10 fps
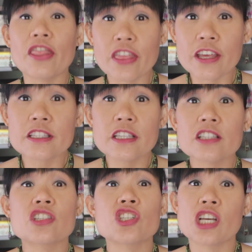This
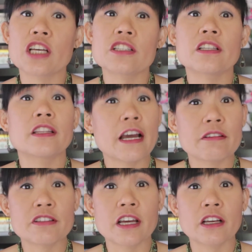is just the
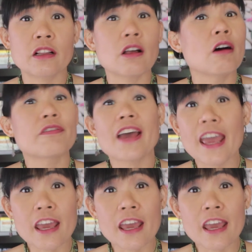life cycle of